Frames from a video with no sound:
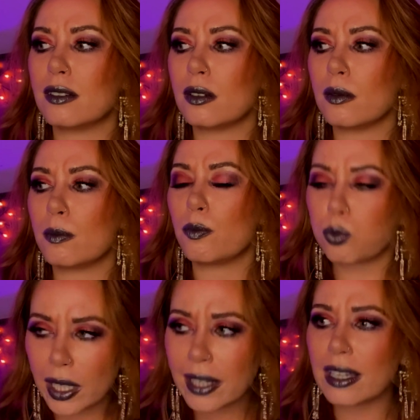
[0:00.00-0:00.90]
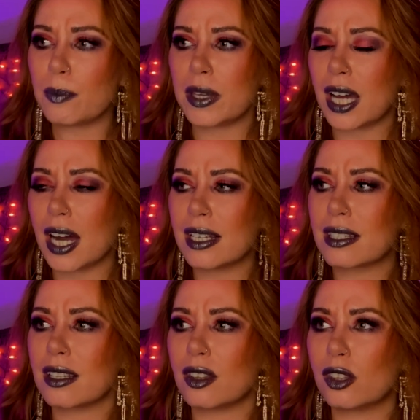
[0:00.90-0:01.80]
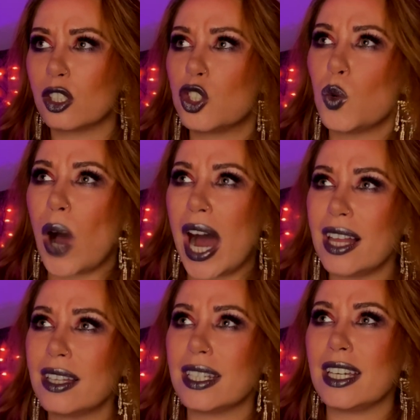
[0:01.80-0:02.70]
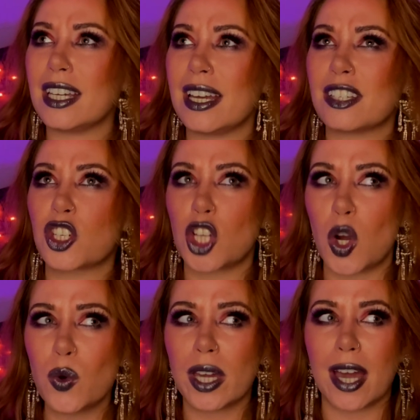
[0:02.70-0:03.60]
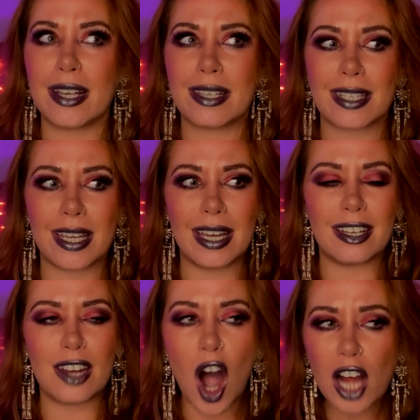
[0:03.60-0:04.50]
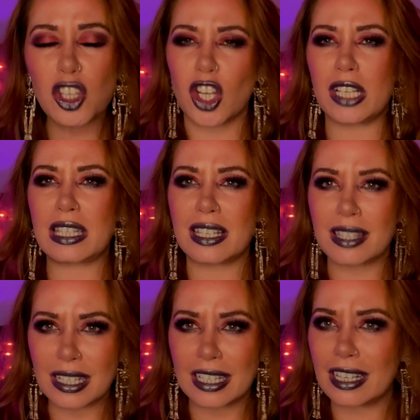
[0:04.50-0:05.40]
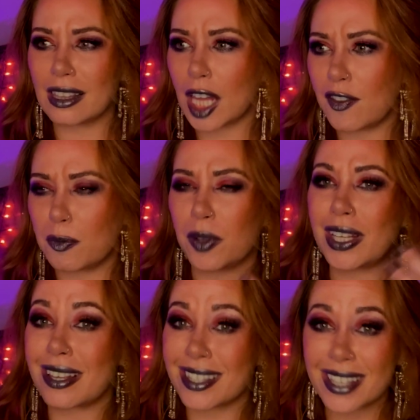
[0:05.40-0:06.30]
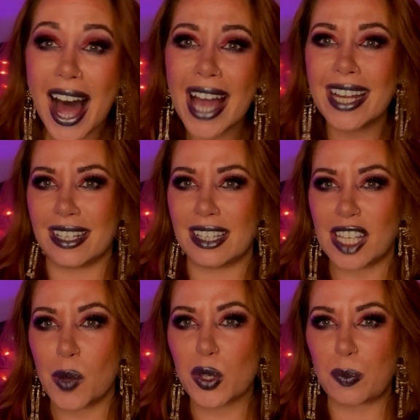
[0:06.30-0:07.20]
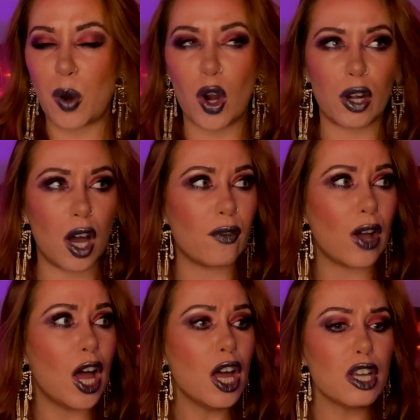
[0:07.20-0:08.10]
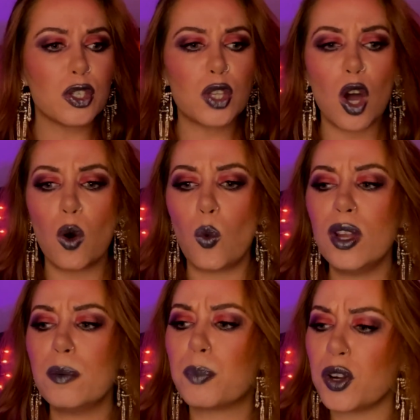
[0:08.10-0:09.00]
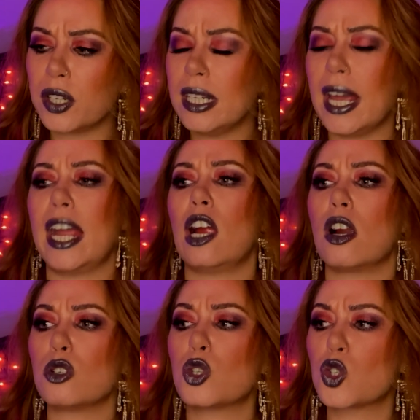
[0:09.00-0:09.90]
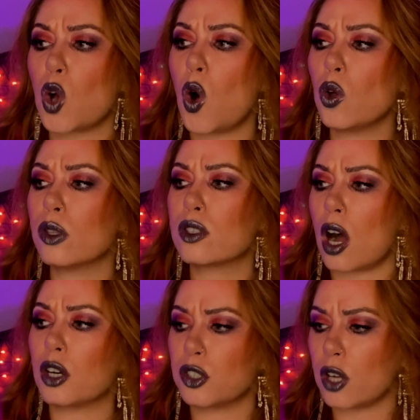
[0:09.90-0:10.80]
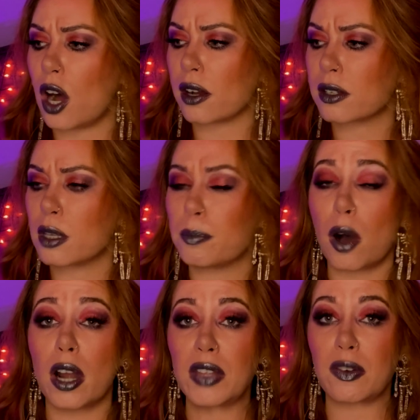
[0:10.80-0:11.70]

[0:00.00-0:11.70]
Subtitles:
really because the duality it showcased in not just the city he lived, but the society he was a part of. So when Burke and Hare sold Dr. Knox the body of a